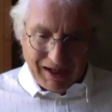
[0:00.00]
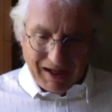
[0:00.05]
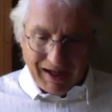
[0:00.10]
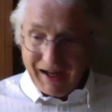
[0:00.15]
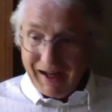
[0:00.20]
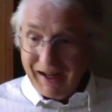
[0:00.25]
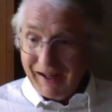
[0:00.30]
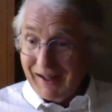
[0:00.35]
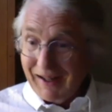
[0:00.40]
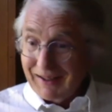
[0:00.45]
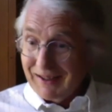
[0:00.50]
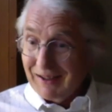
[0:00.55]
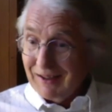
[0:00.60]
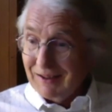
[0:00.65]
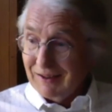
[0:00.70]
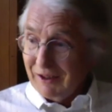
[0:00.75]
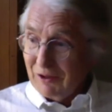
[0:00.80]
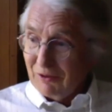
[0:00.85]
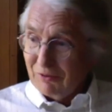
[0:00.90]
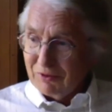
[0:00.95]
hey, I got a
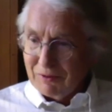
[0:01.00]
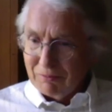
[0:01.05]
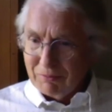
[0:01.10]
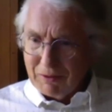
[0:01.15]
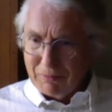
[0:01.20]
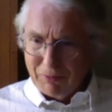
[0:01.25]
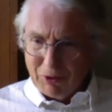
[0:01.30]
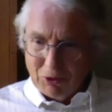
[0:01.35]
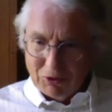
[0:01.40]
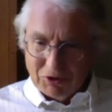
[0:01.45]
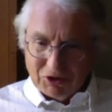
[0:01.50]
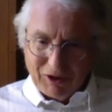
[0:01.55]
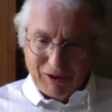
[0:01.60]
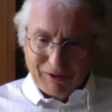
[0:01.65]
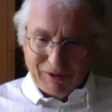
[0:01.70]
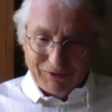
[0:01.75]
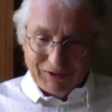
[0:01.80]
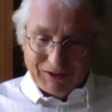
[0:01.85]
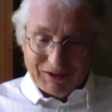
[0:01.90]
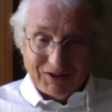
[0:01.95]
letter from the post
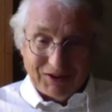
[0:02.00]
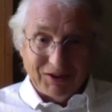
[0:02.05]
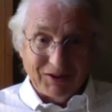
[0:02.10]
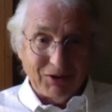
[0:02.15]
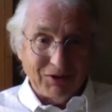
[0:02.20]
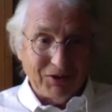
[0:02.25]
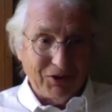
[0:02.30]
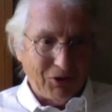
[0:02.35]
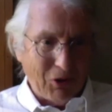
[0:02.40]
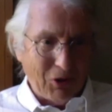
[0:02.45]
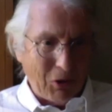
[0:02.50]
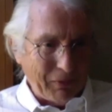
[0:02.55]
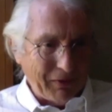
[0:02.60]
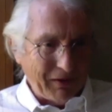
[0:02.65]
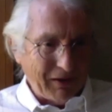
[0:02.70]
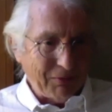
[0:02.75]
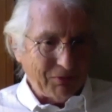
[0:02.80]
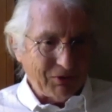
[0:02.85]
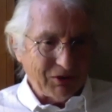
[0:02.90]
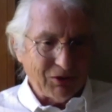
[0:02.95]
office, you know, and you'd open
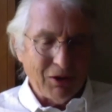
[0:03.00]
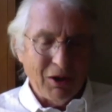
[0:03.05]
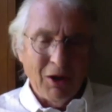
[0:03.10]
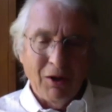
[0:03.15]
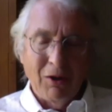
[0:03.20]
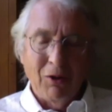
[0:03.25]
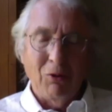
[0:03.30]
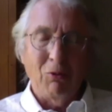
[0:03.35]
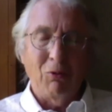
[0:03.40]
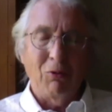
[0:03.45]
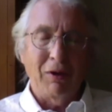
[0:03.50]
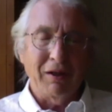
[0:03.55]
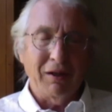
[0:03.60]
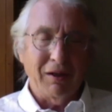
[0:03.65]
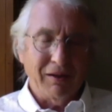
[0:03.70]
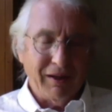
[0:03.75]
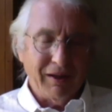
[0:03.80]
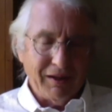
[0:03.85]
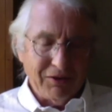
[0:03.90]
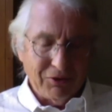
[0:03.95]
up, what are
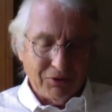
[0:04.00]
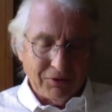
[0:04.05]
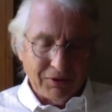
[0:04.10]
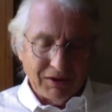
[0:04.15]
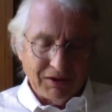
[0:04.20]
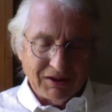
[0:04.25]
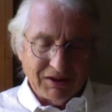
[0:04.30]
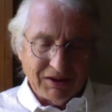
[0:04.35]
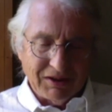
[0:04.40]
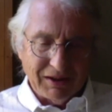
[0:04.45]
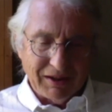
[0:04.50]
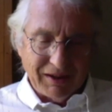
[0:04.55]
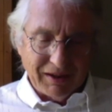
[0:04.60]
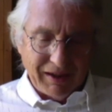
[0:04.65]
they doing sticking